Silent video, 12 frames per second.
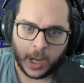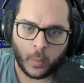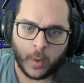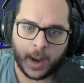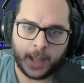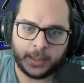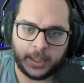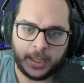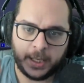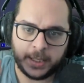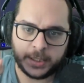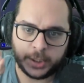what
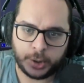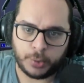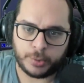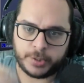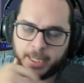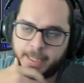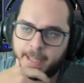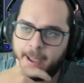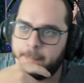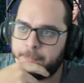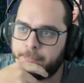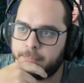is source data
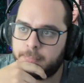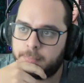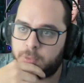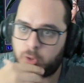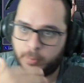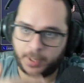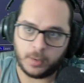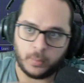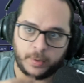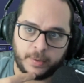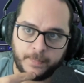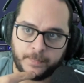to begin
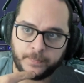with?